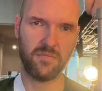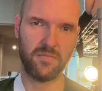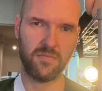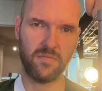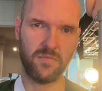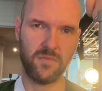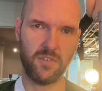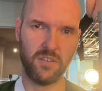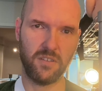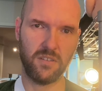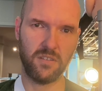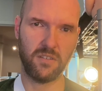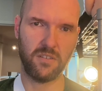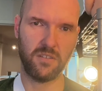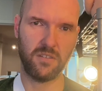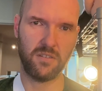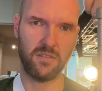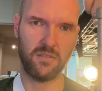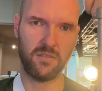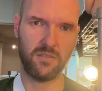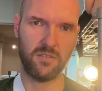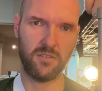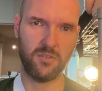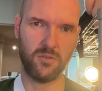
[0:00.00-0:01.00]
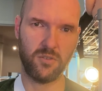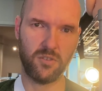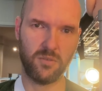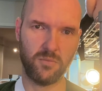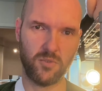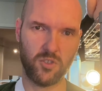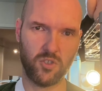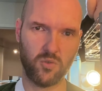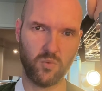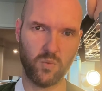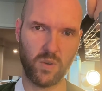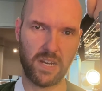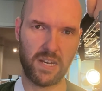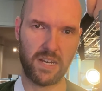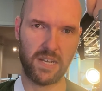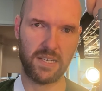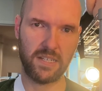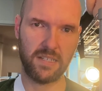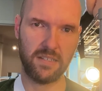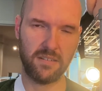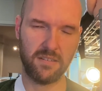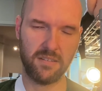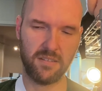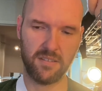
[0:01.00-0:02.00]
to do some
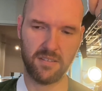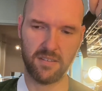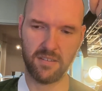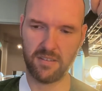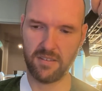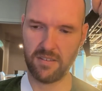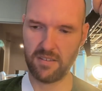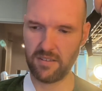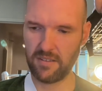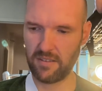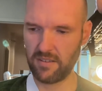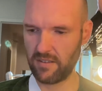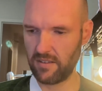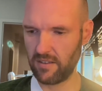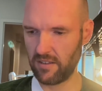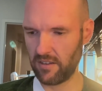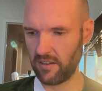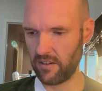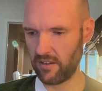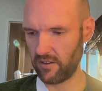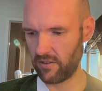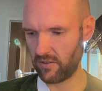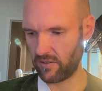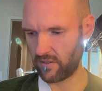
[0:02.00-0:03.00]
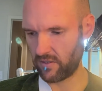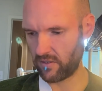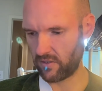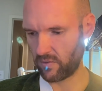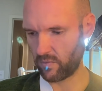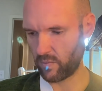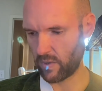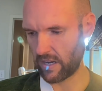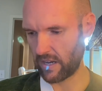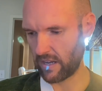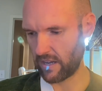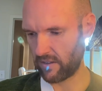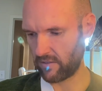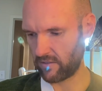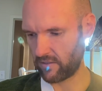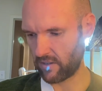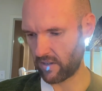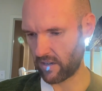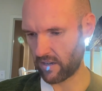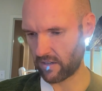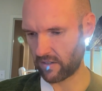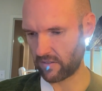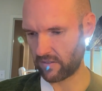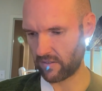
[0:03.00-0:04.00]
sweating, you know, to sweat out
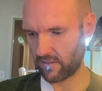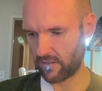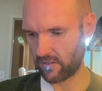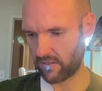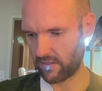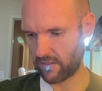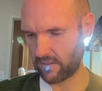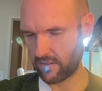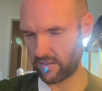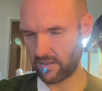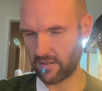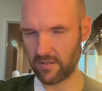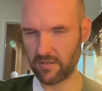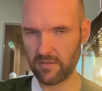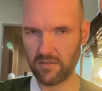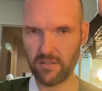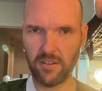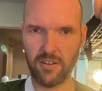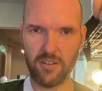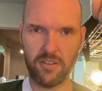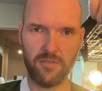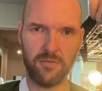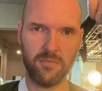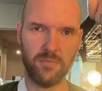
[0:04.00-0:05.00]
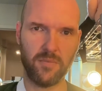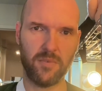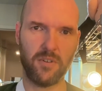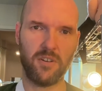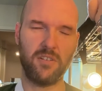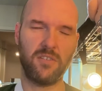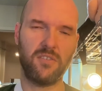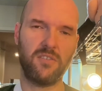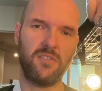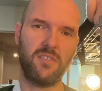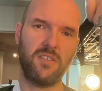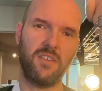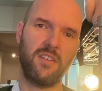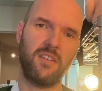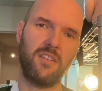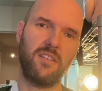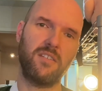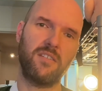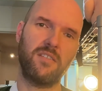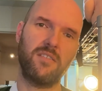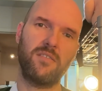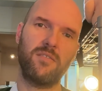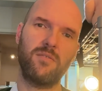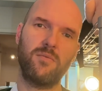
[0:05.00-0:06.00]
toxins, since our
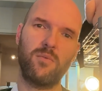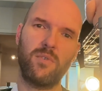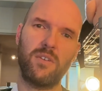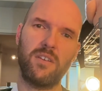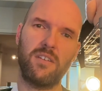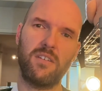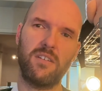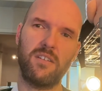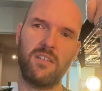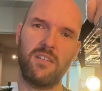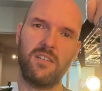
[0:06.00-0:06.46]
skin, we